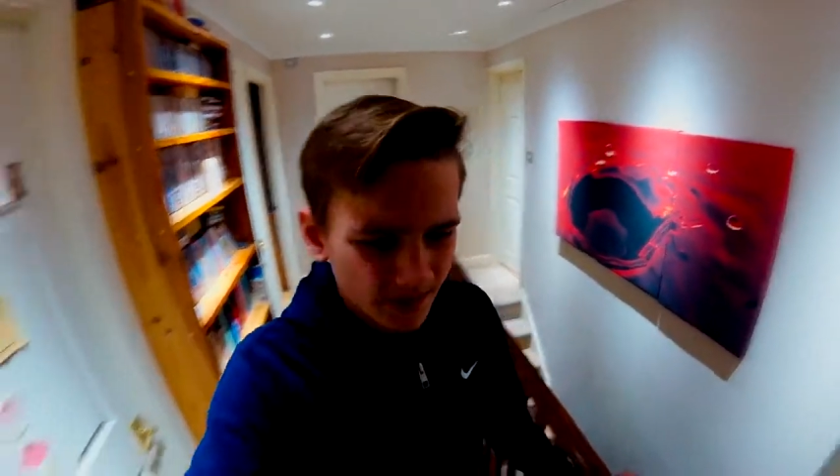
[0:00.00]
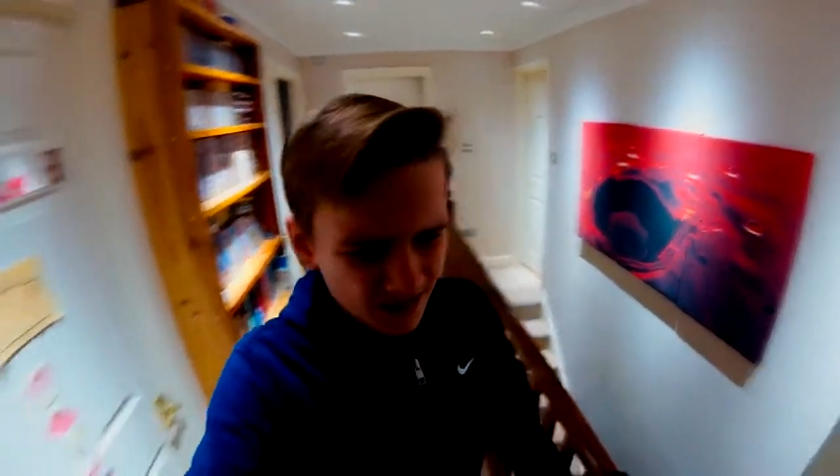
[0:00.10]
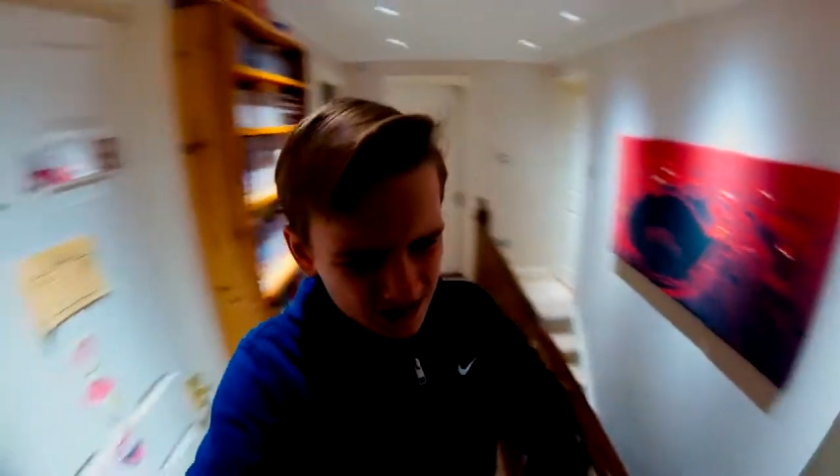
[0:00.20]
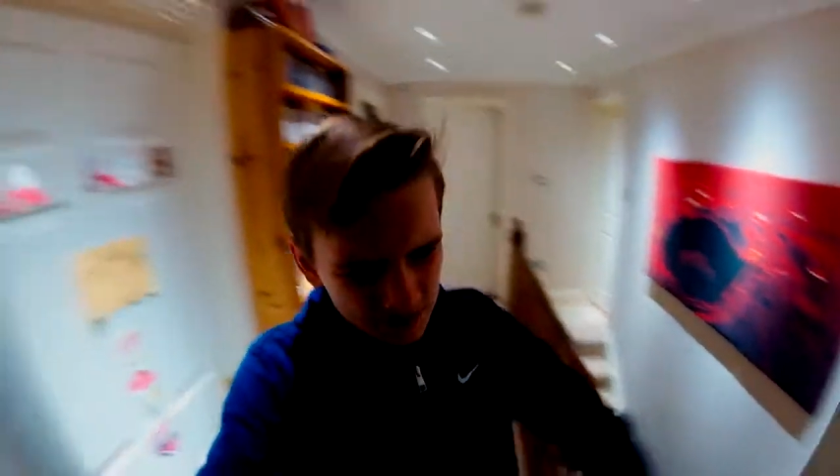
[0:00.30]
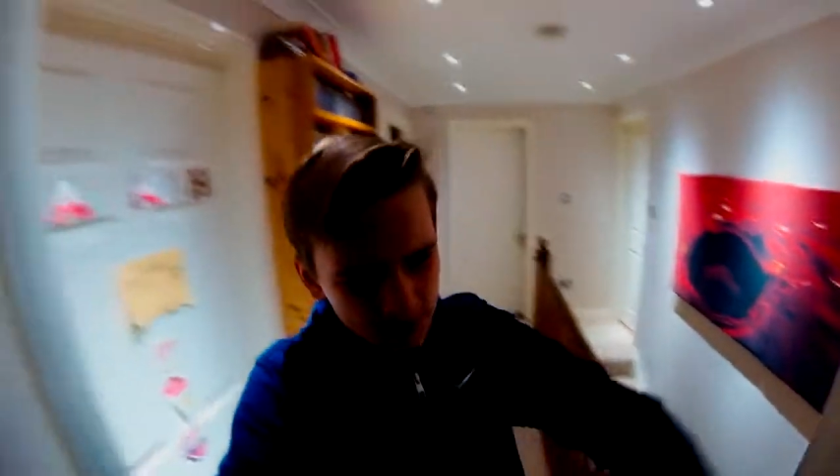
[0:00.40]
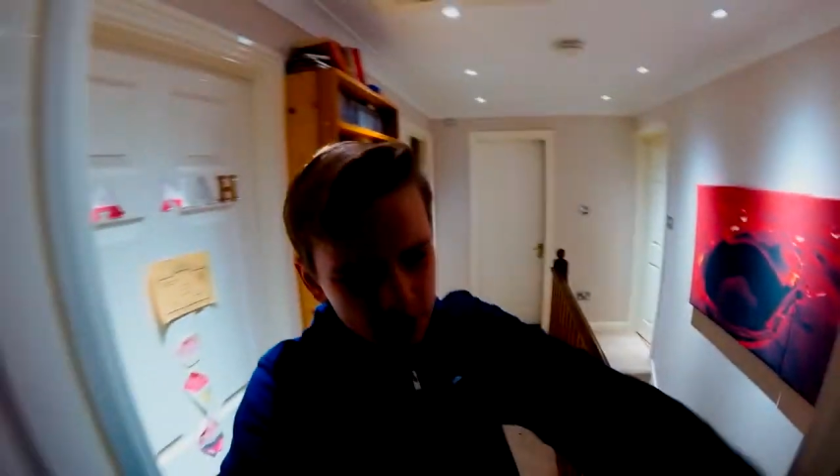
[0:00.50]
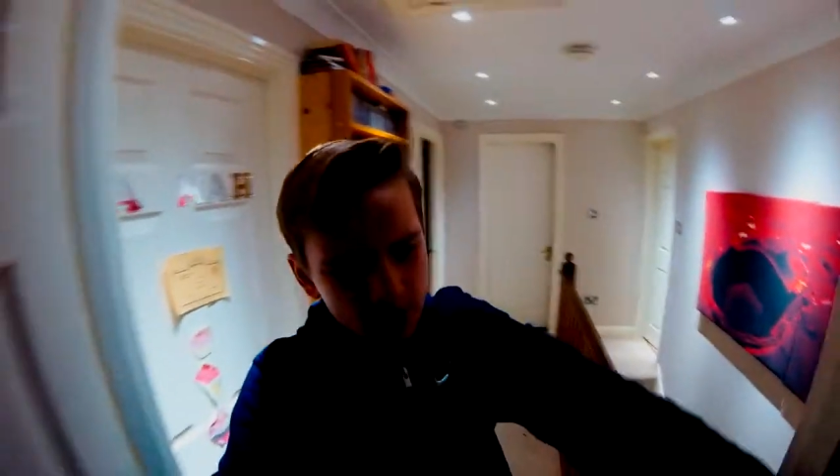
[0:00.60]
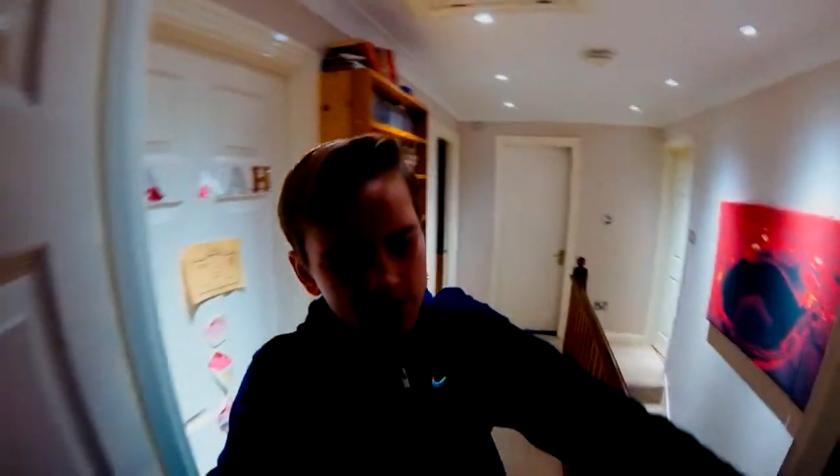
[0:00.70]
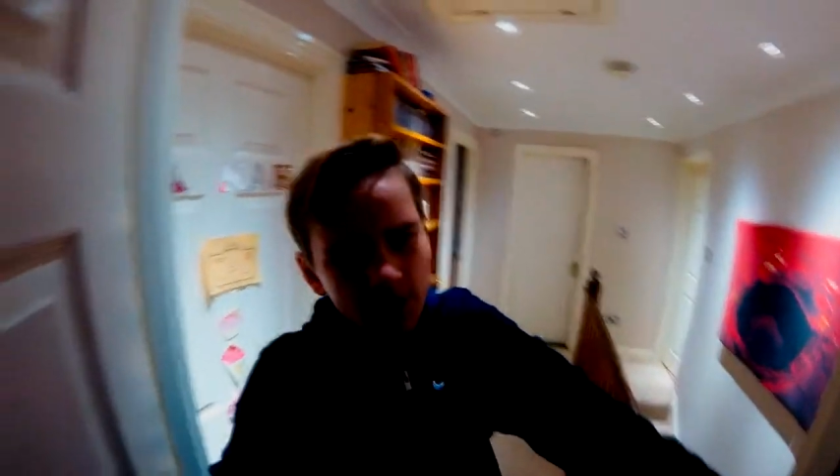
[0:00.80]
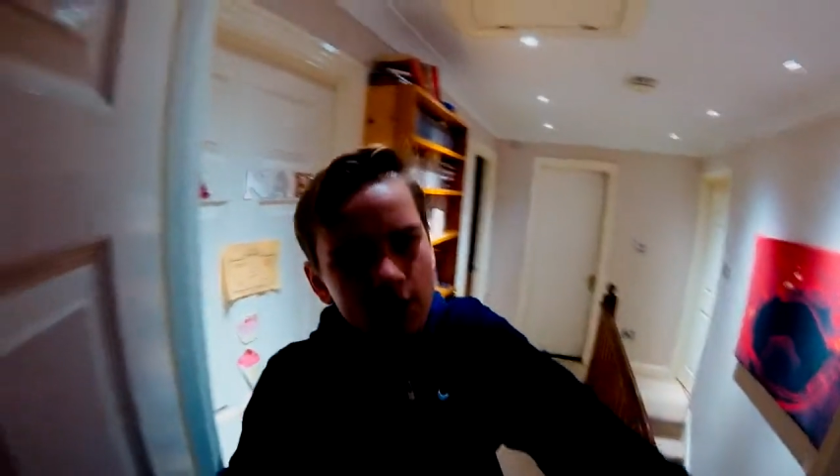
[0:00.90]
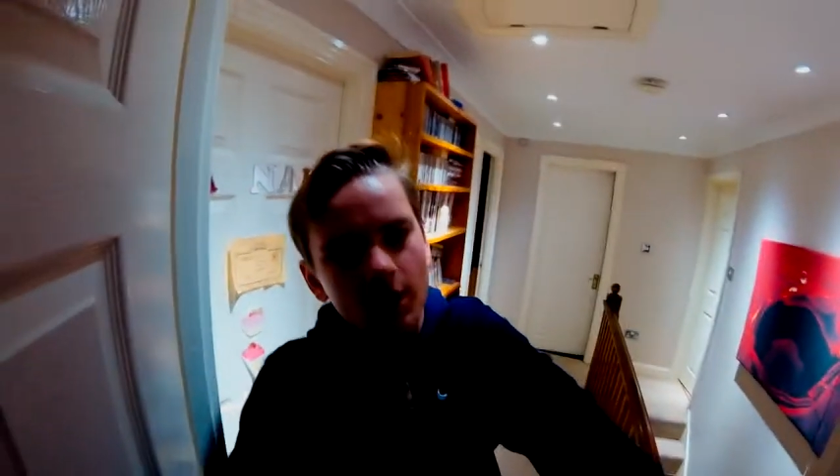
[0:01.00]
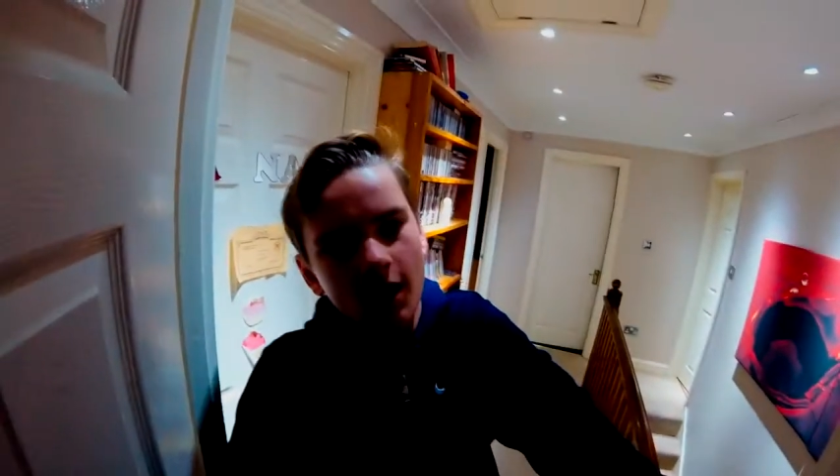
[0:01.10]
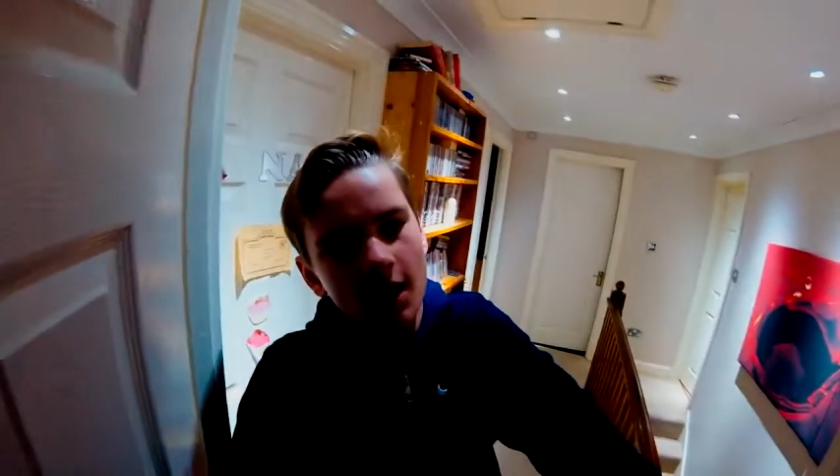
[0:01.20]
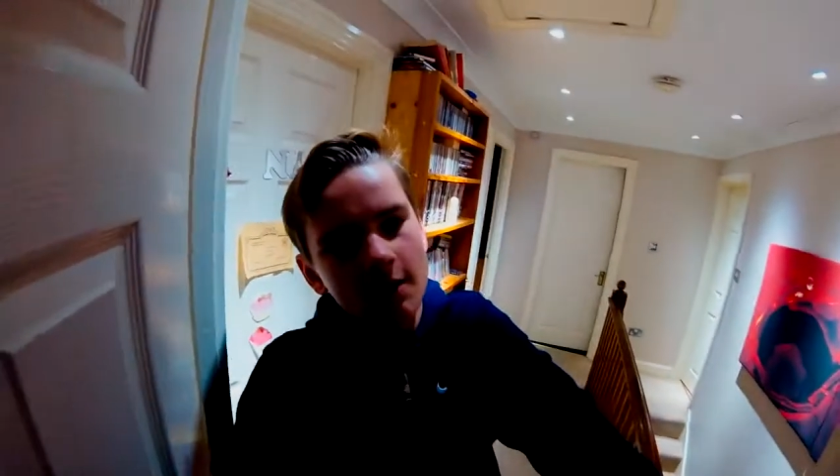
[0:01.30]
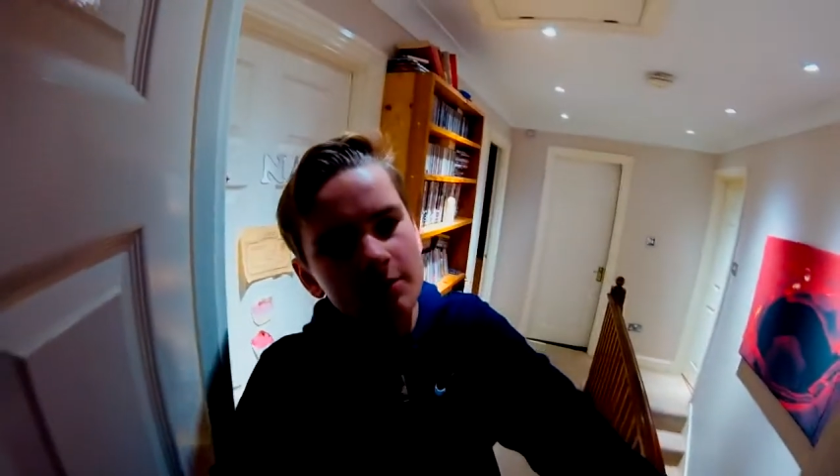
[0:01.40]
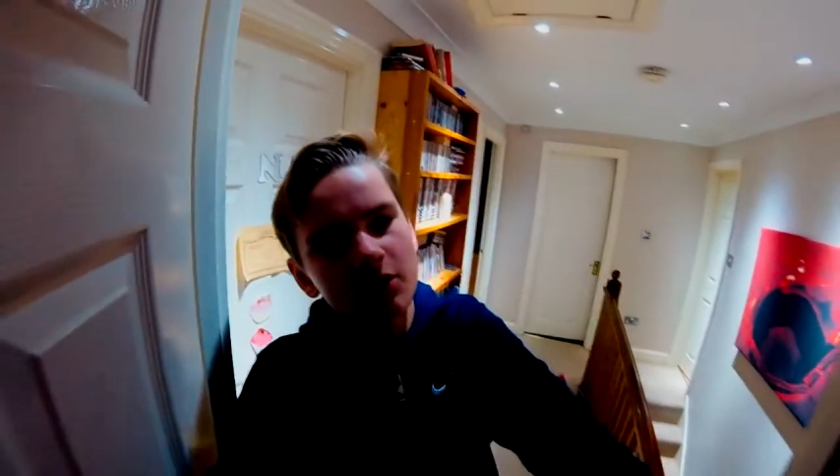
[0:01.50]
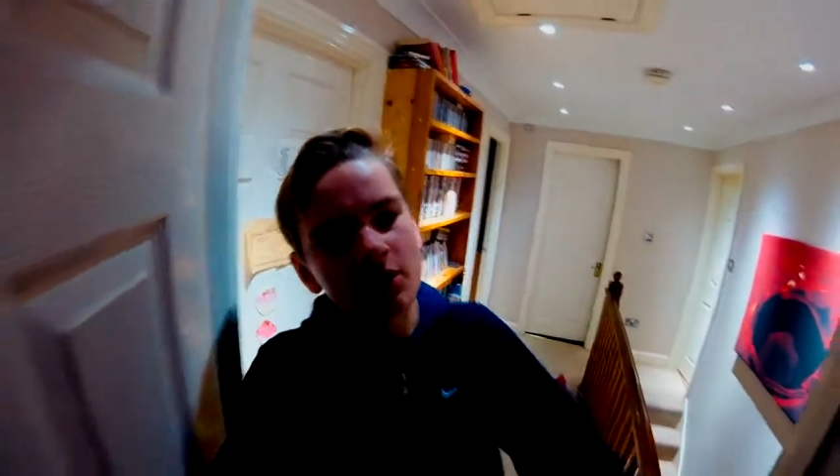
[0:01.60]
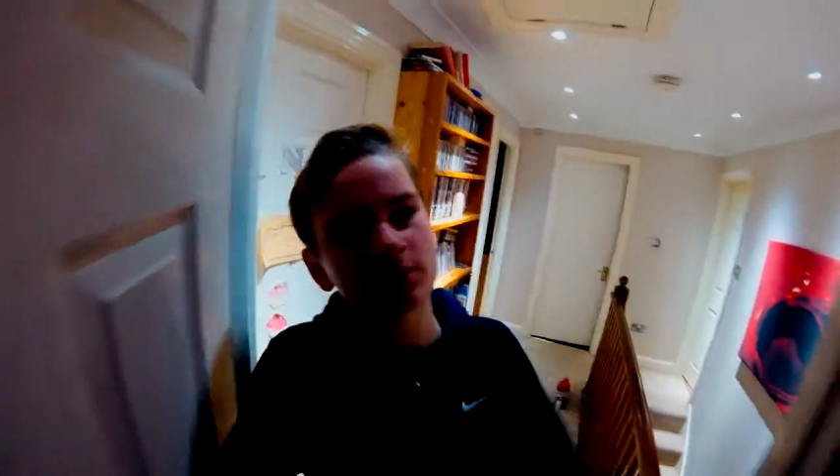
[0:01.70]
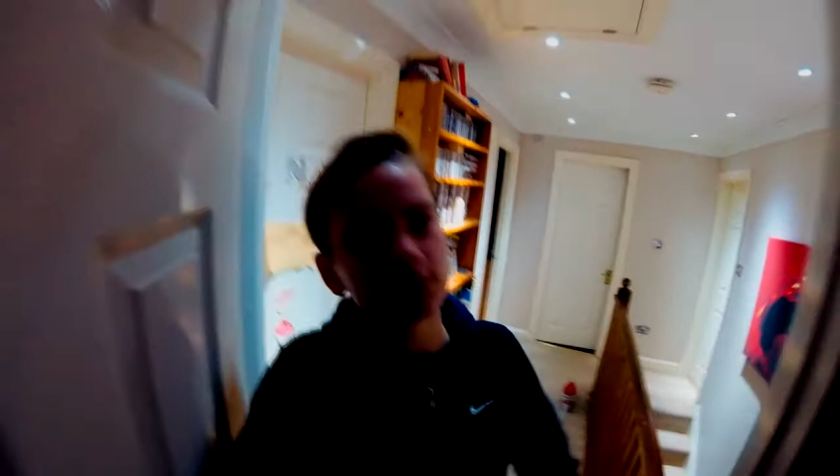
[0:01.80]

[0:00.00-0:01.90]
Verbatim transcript: and to be honest with you, I'm not.